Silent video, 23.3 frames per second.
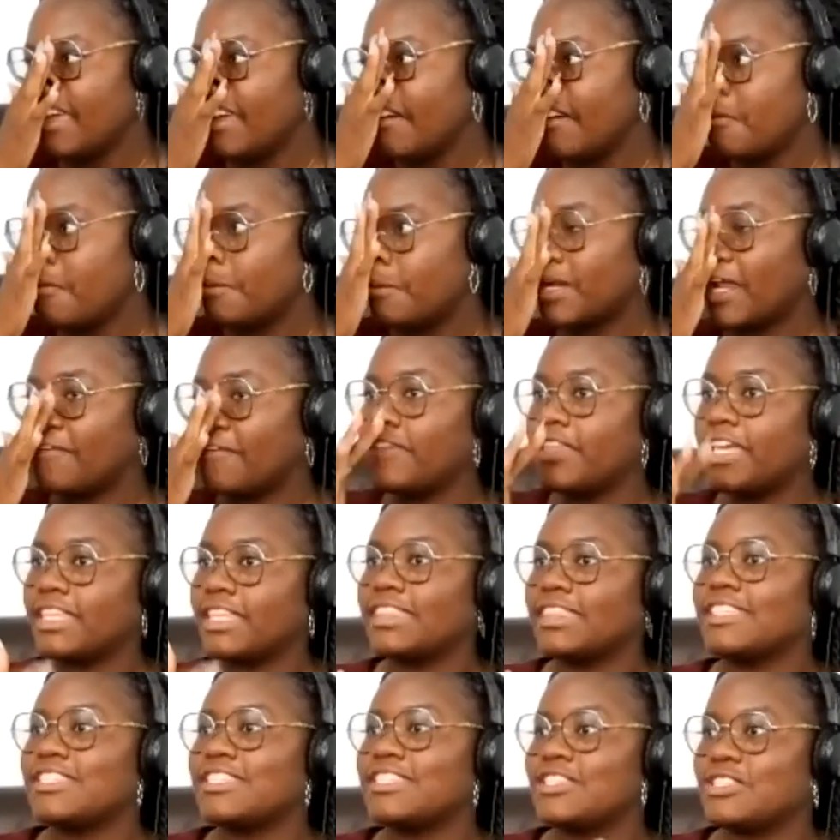but I feel
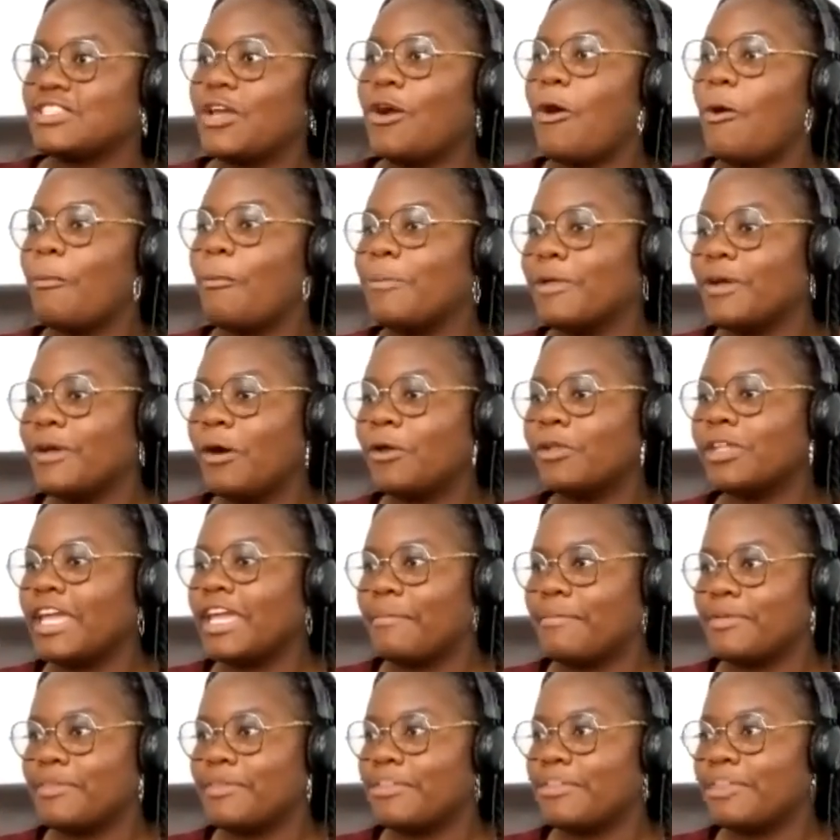like this is the only
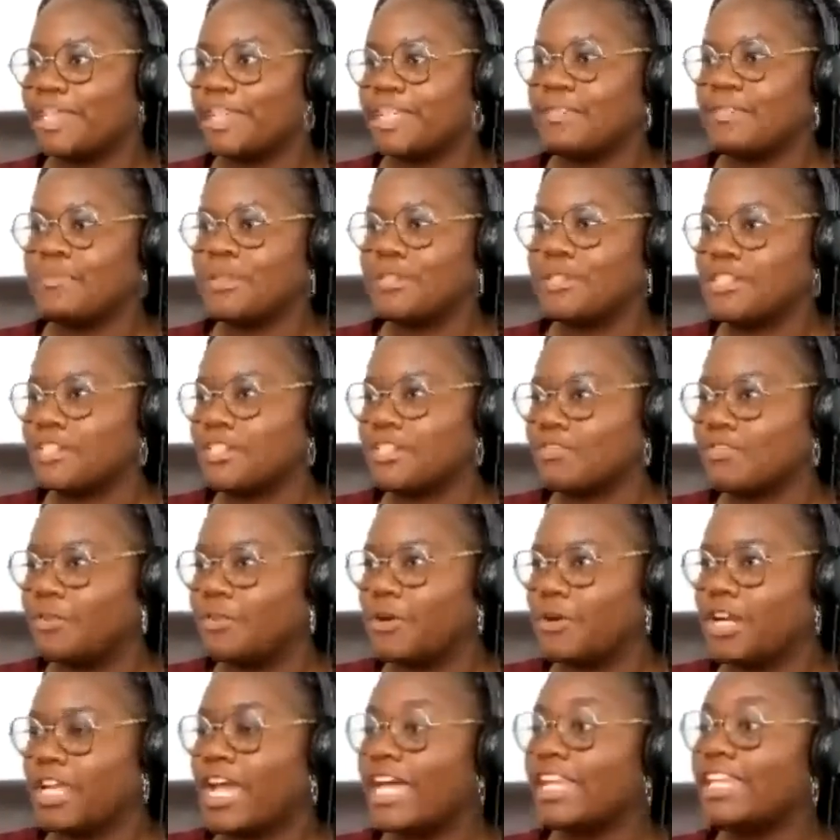episode that has pushed us
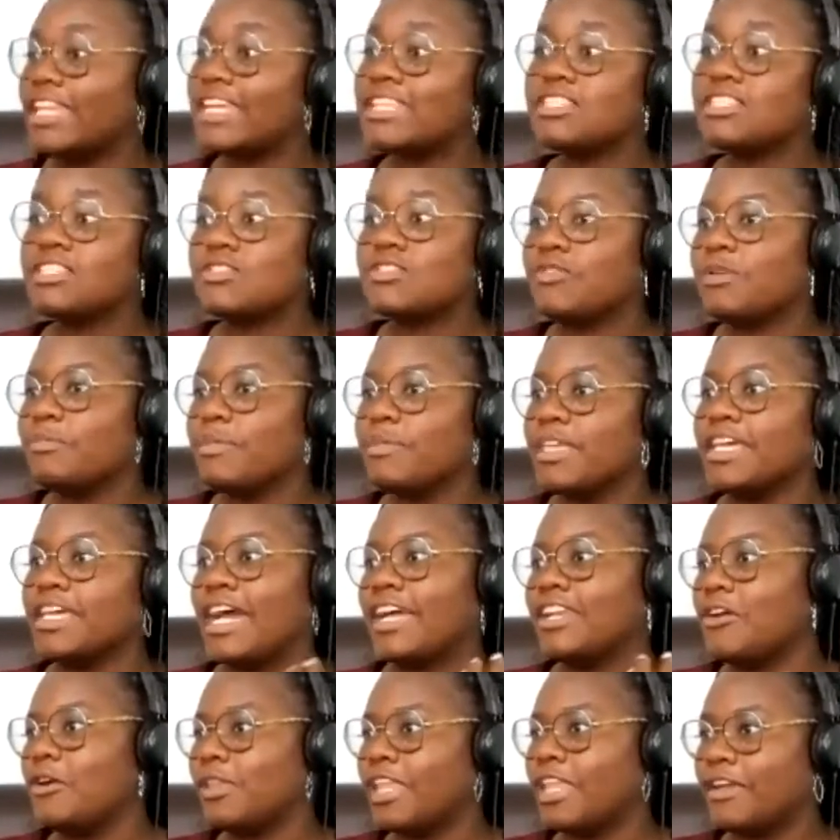forward. And that's just for me. I
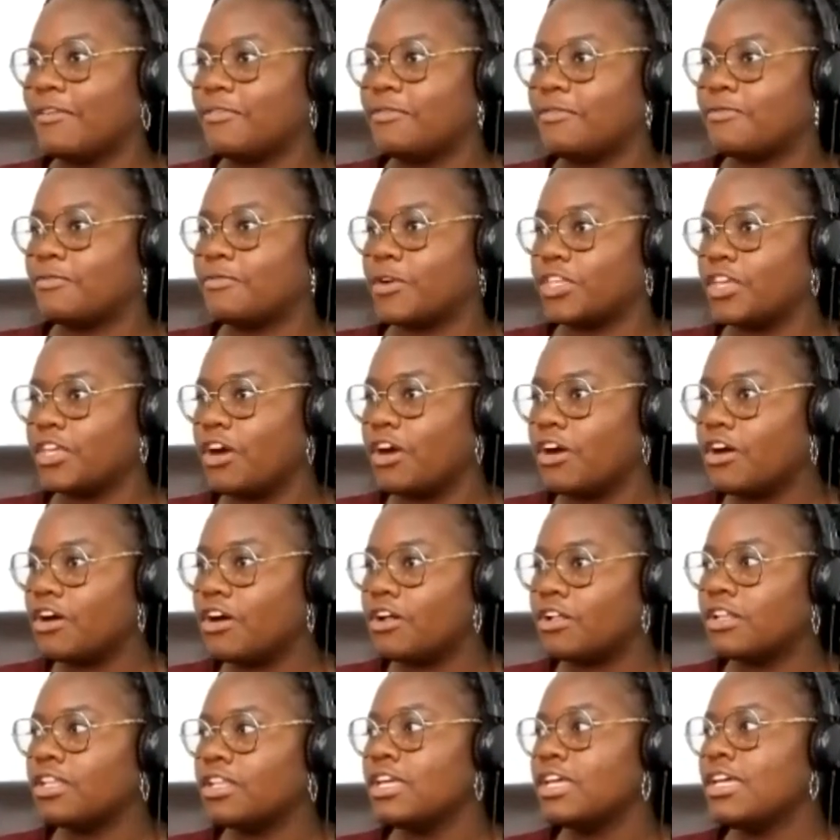know like for
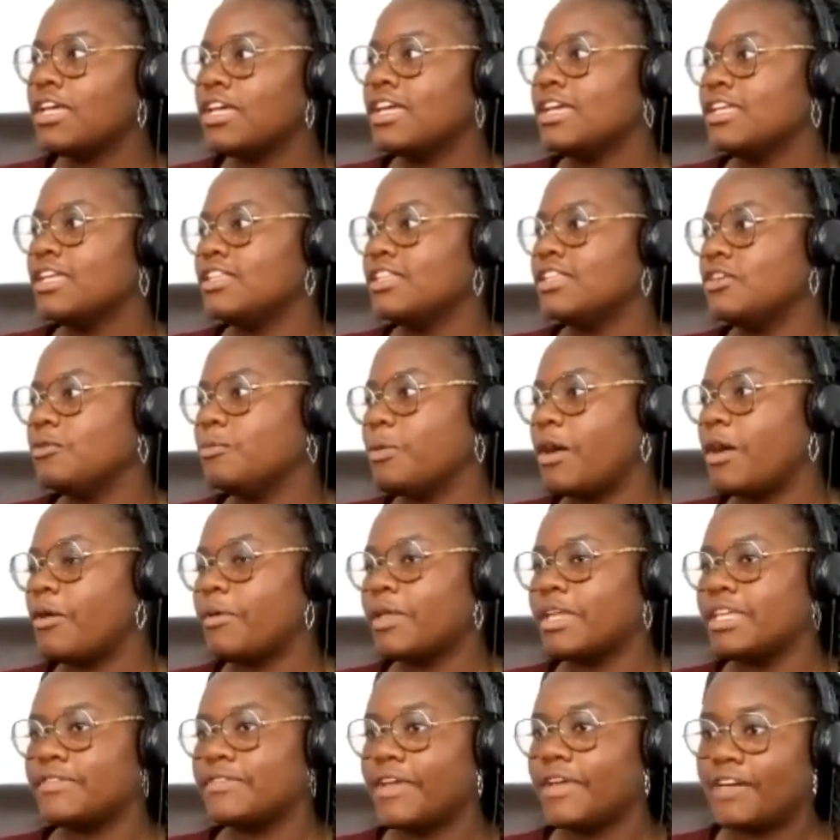y'all, you
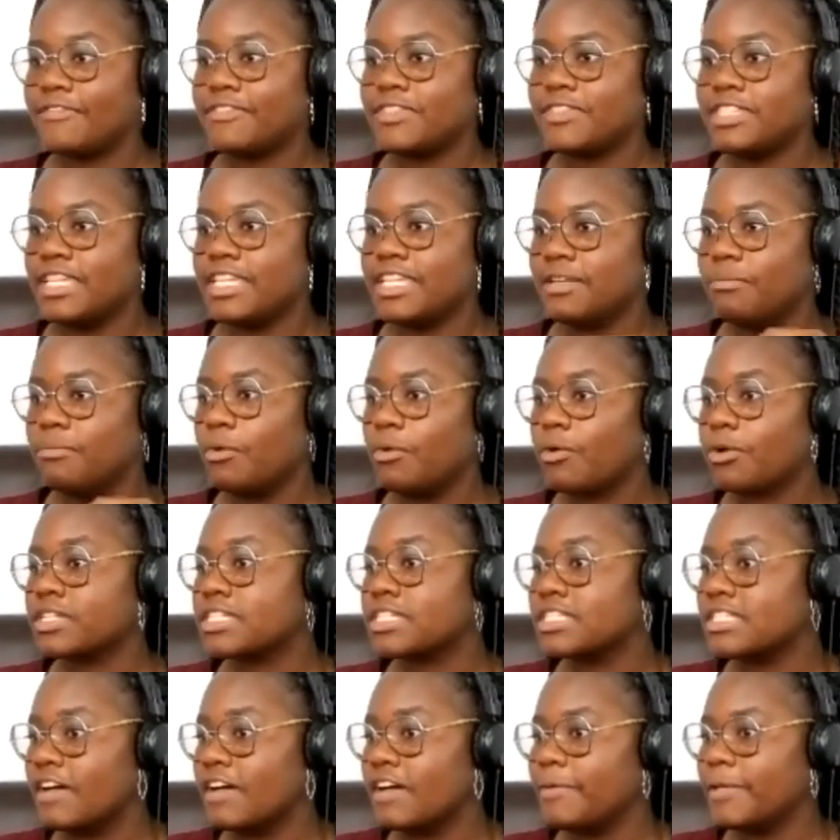probably have seen more
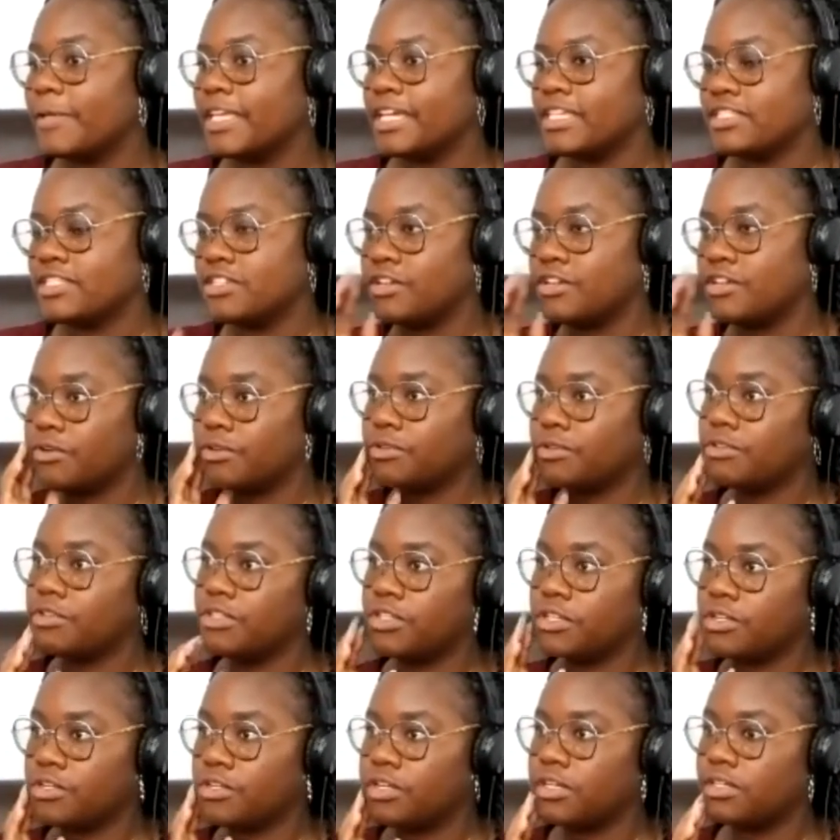stuff because you
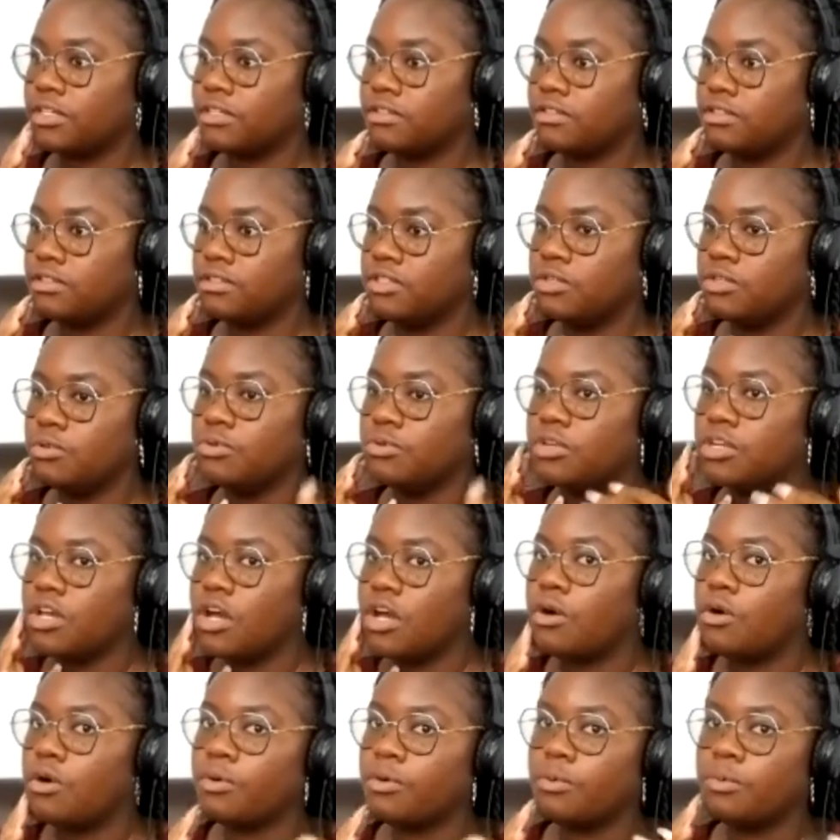
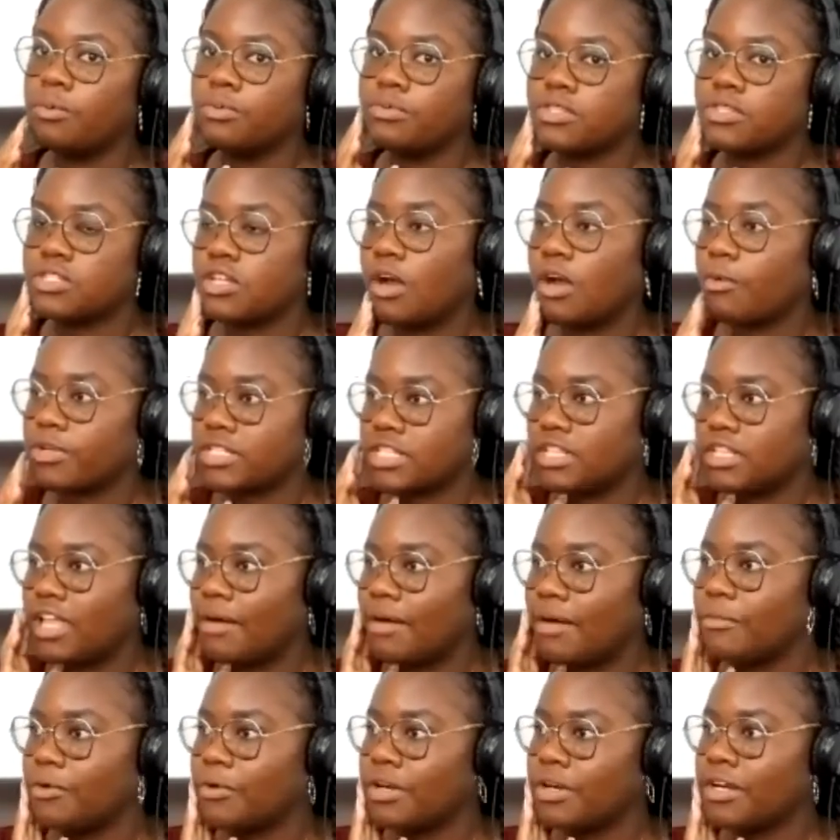know Star Wars a lot
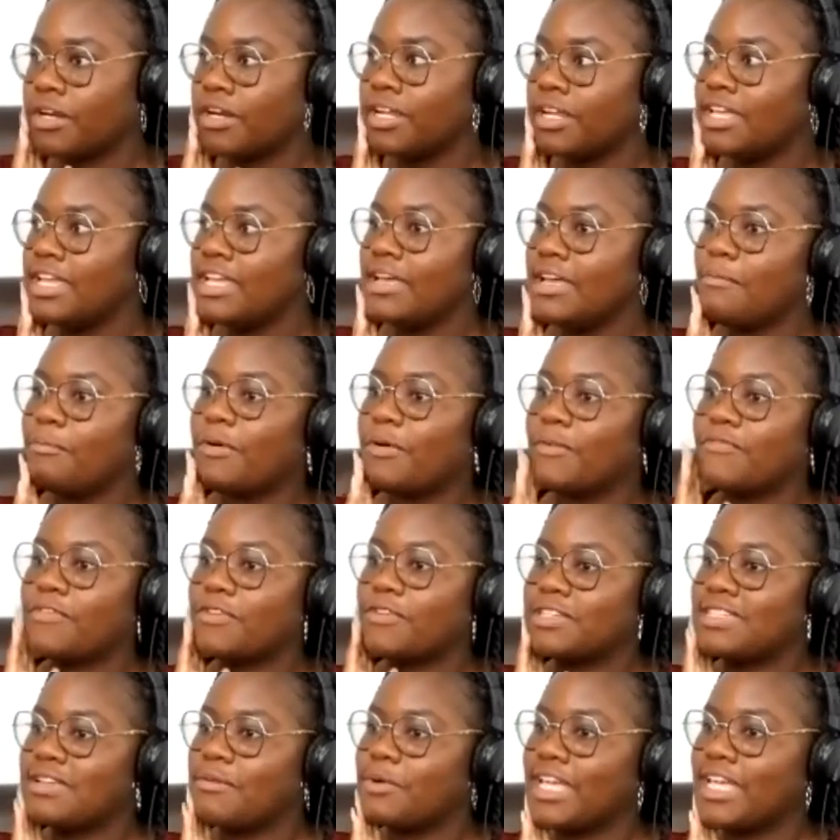more. But for
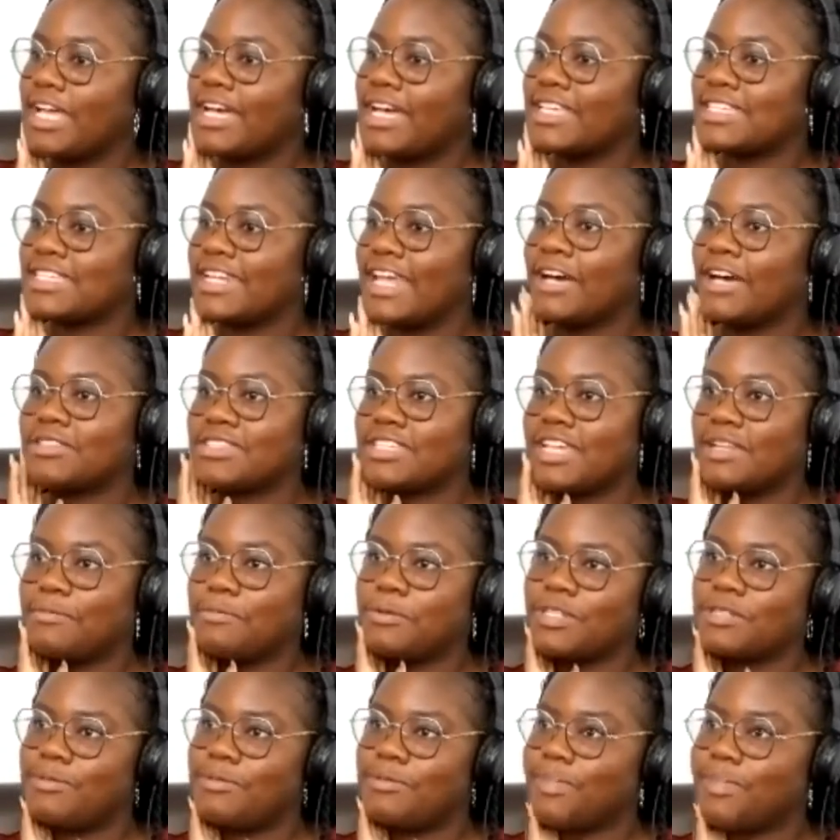someone that has an outside
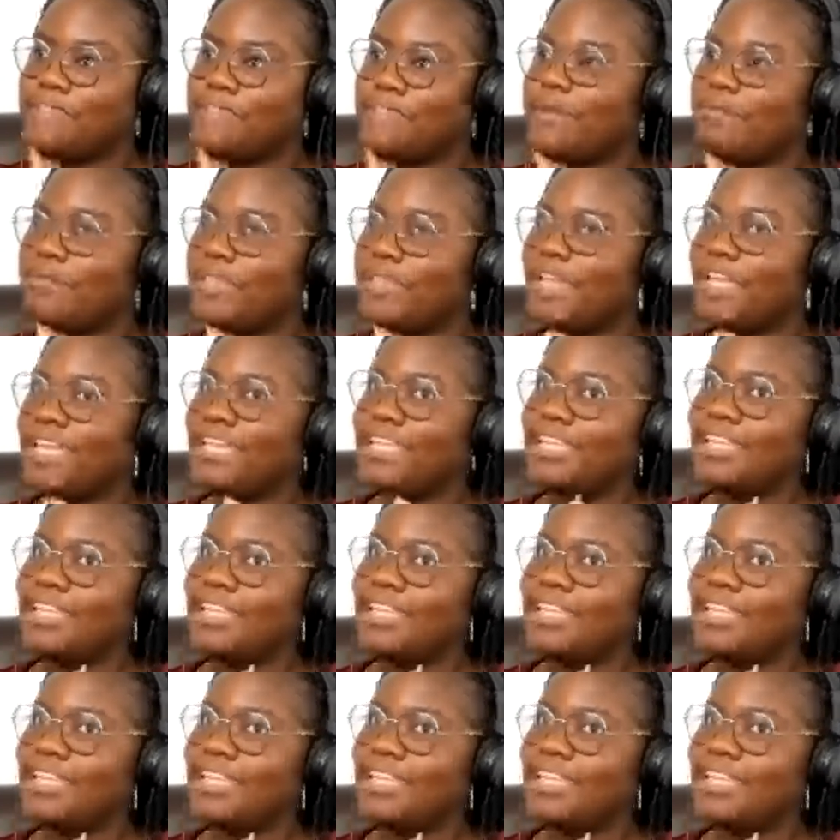perspective, I'm like,